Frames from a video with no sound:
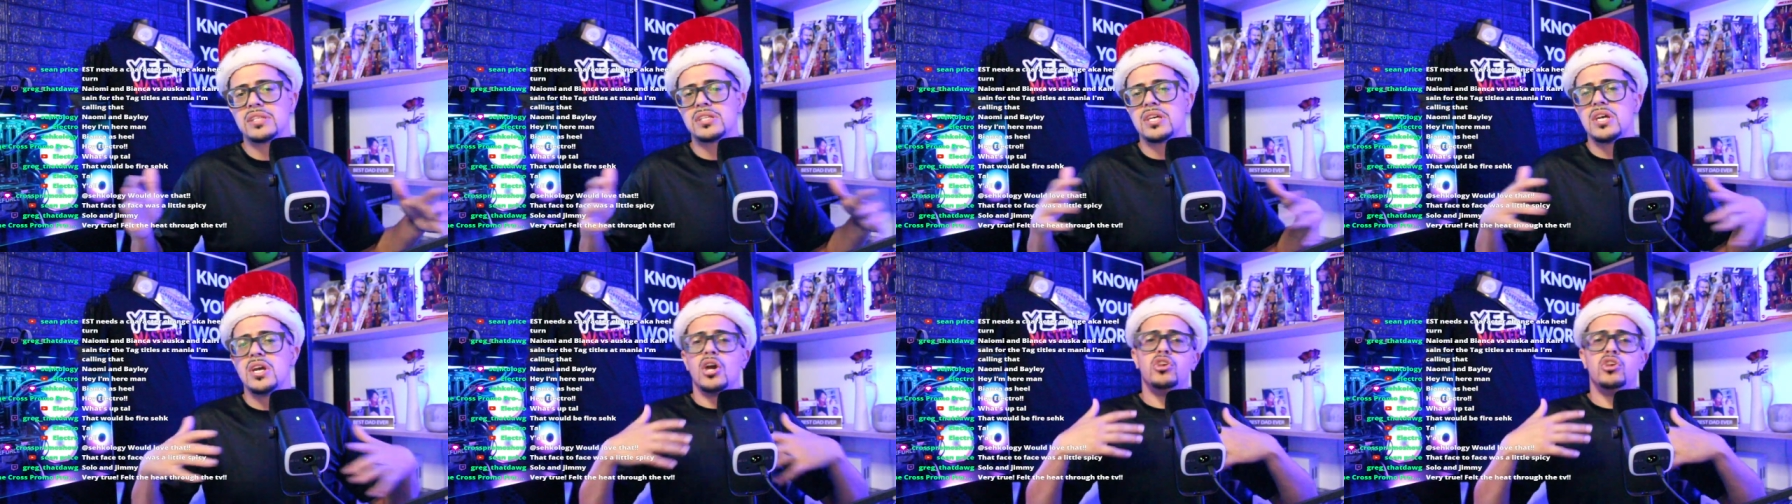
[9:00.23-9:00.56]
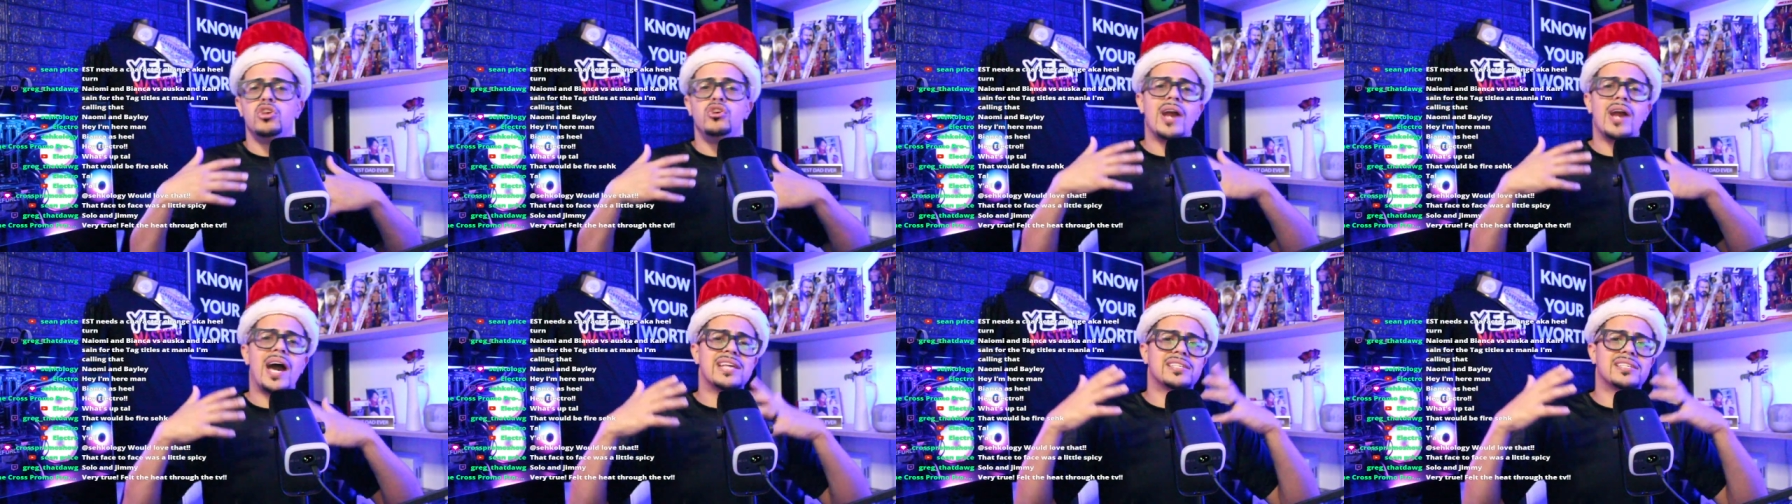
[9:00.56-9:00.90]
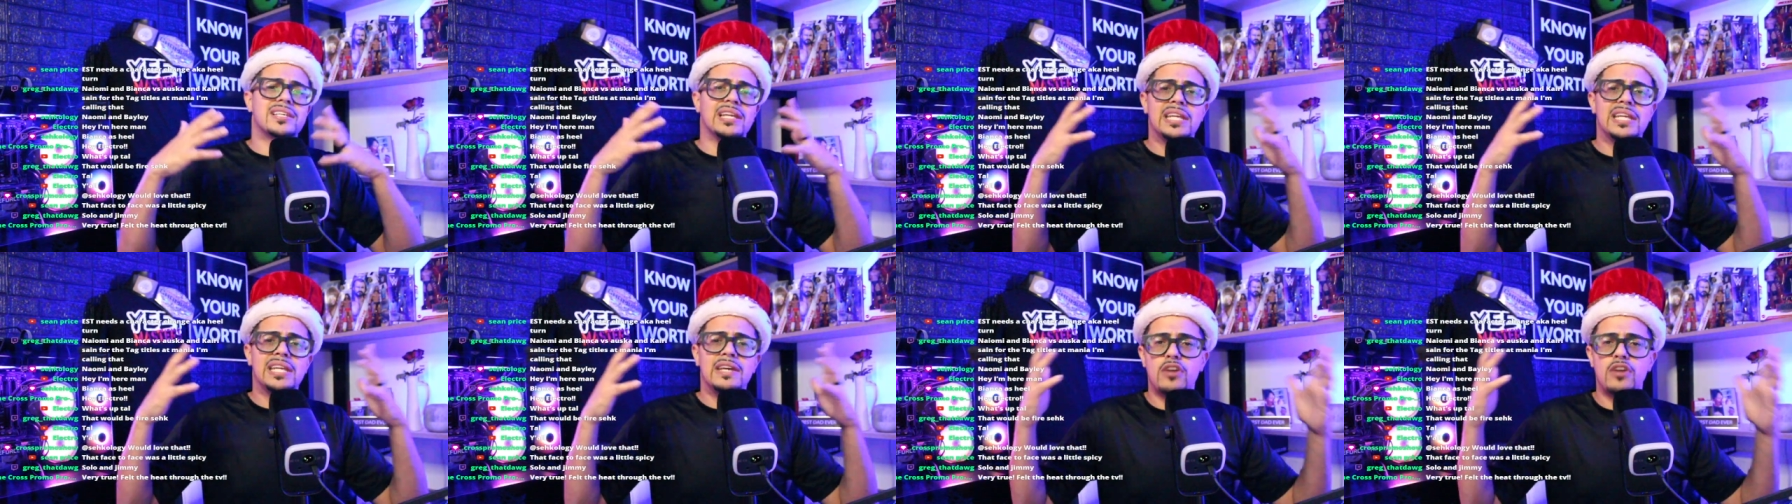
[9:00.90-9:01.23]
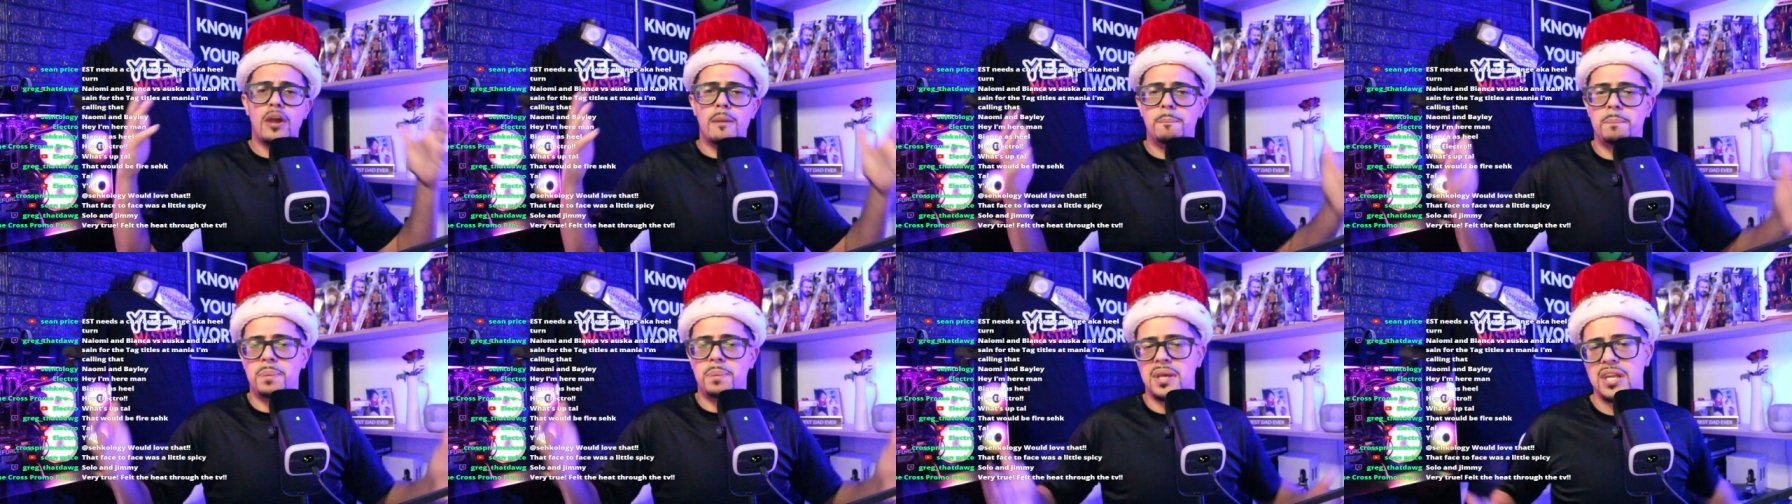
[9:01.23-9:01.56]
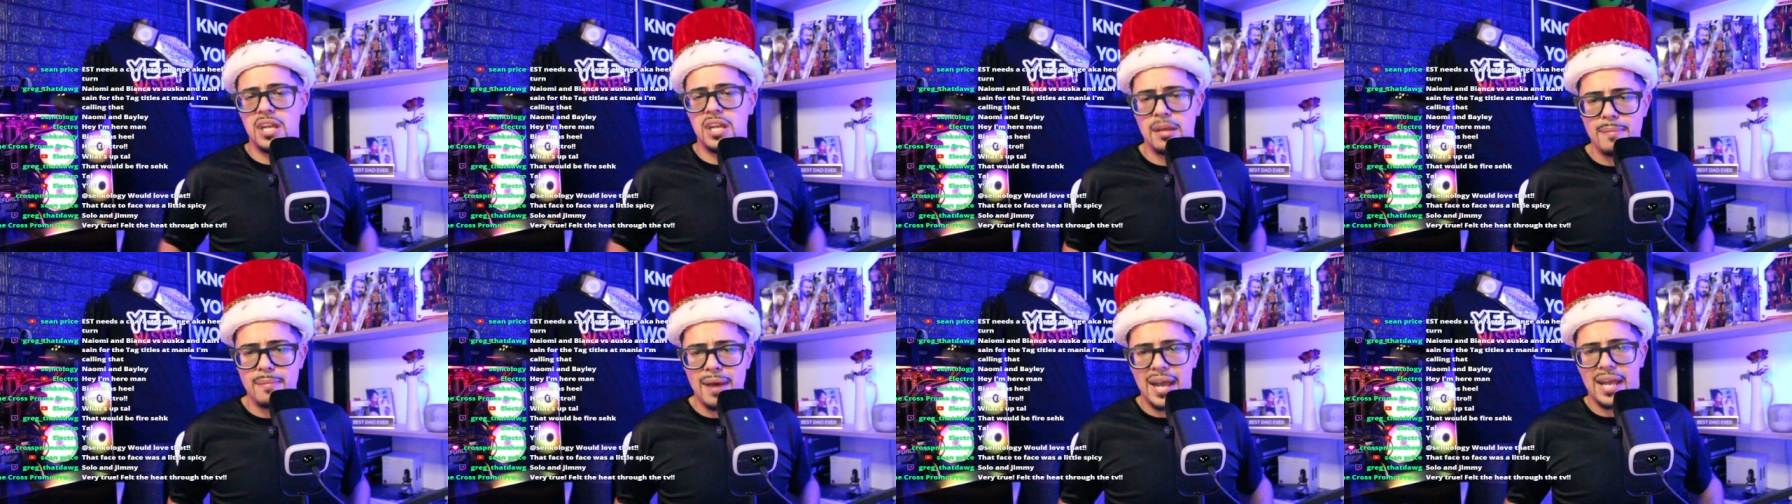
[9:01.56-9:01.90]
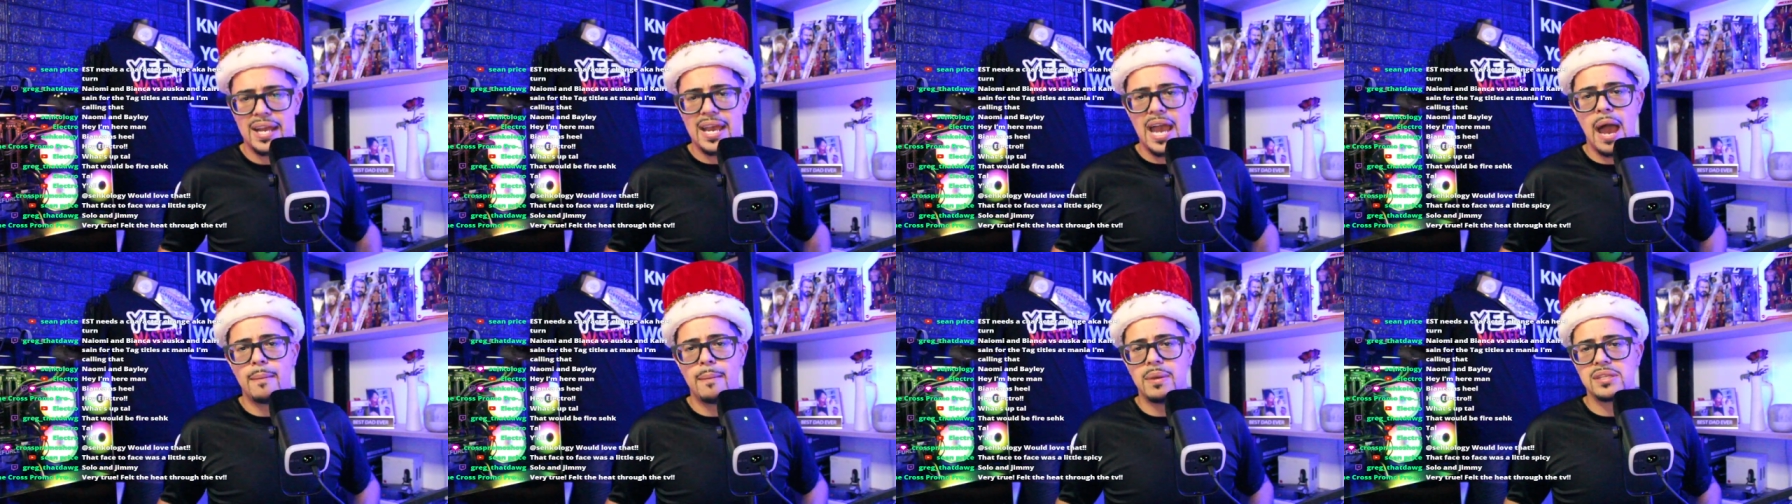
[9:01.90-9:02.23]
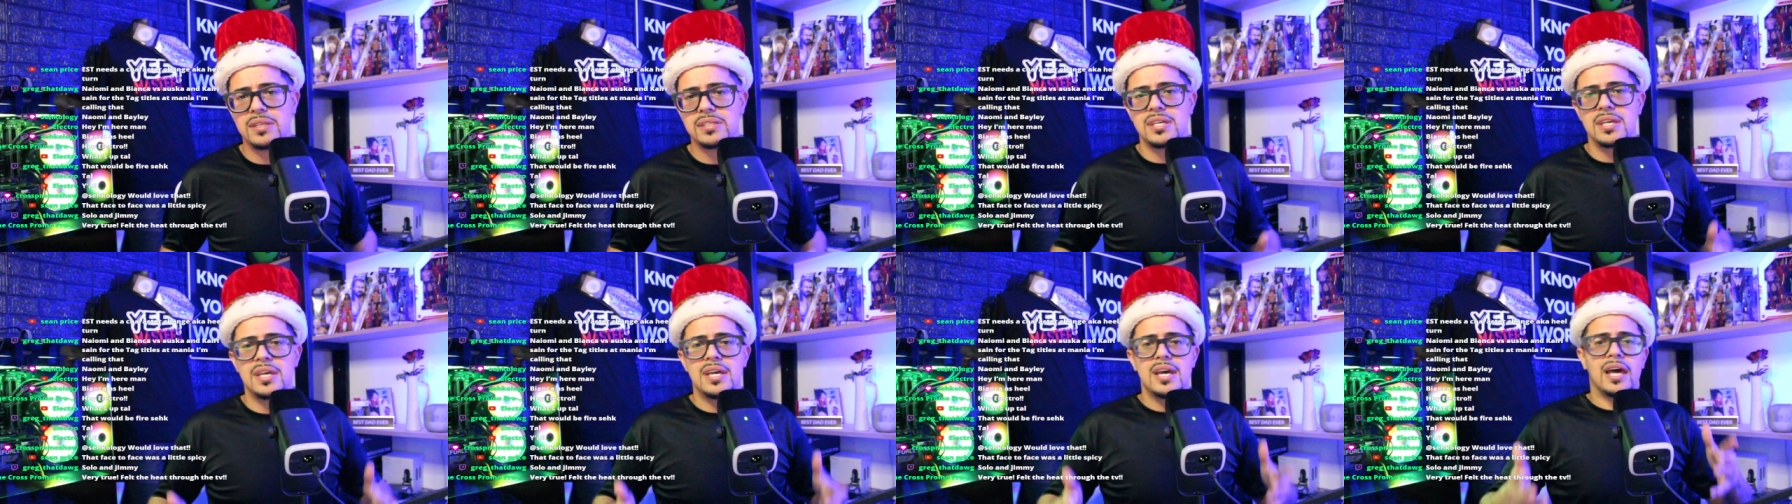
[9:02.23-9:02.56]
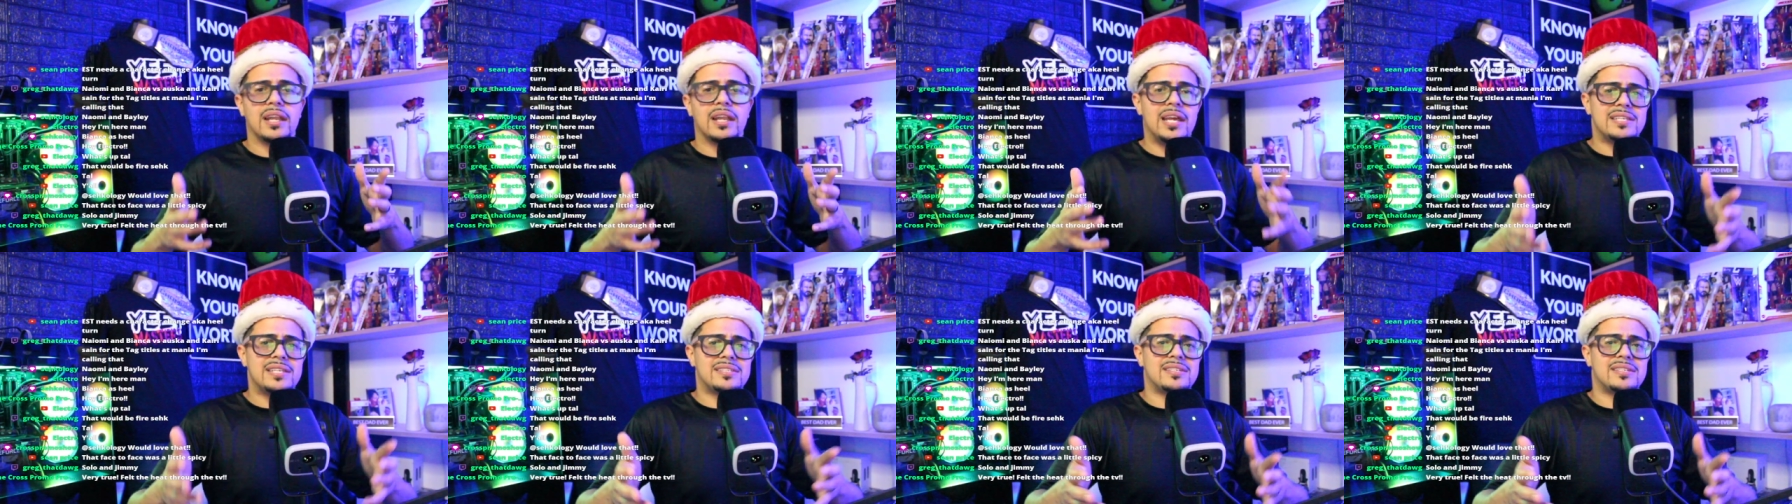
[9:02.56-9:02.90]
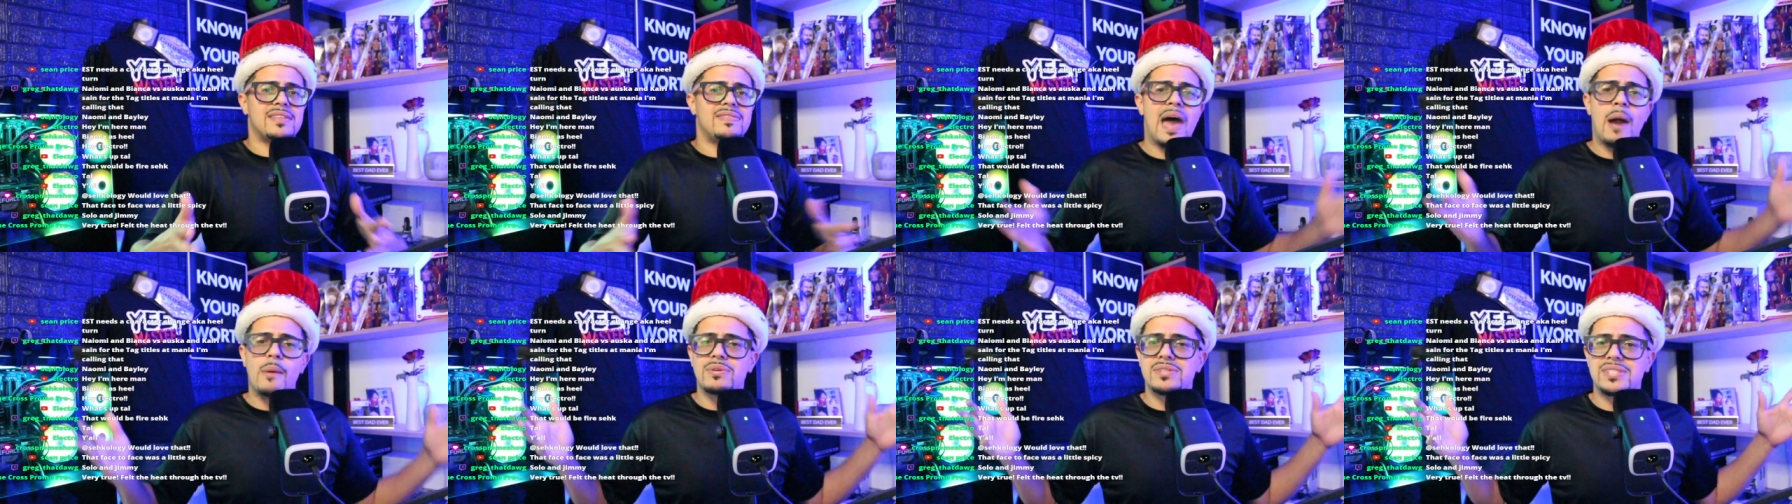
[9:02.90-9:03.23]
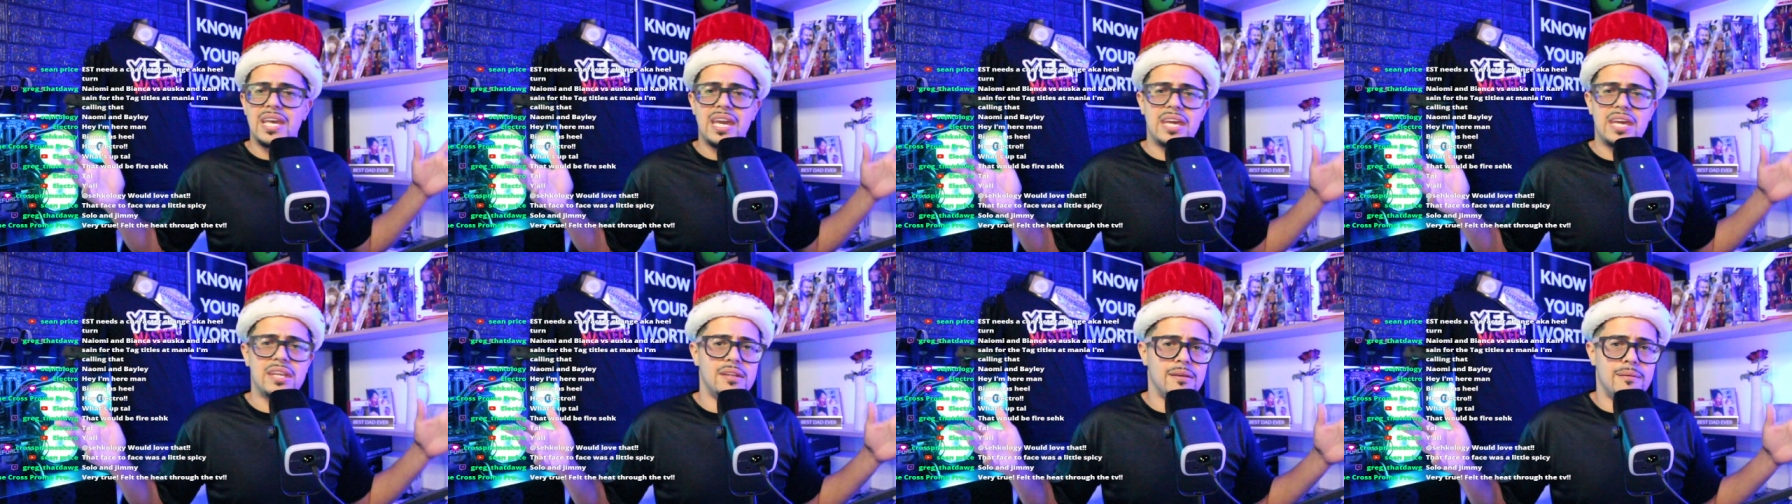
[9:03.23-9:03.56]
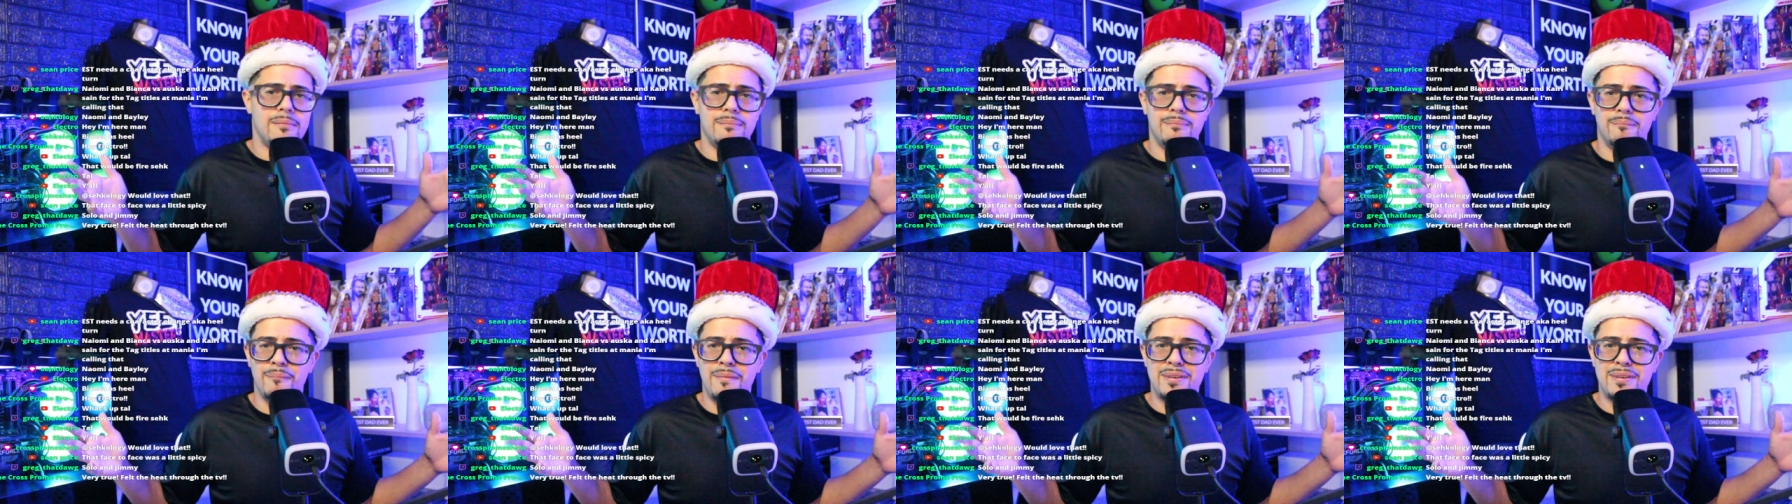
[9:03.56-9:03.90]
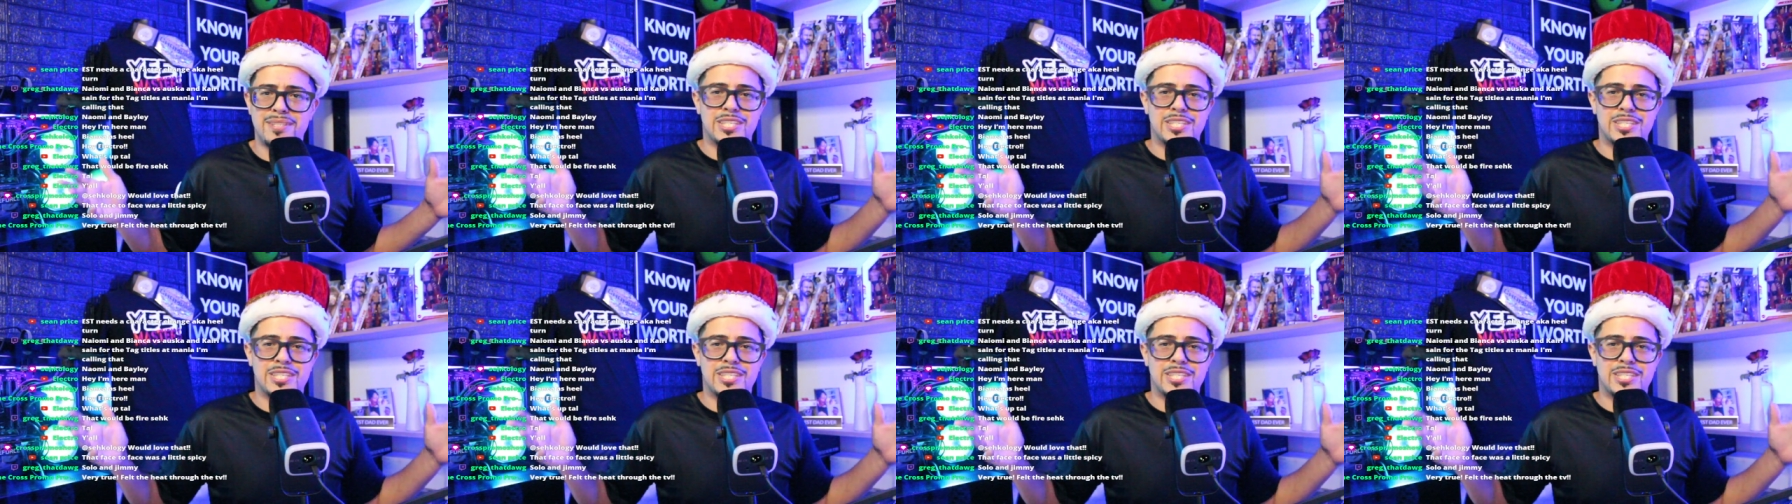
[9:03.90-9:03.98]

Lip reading: You guys can leave your opinion in my comments. Listen, that was it. Mr.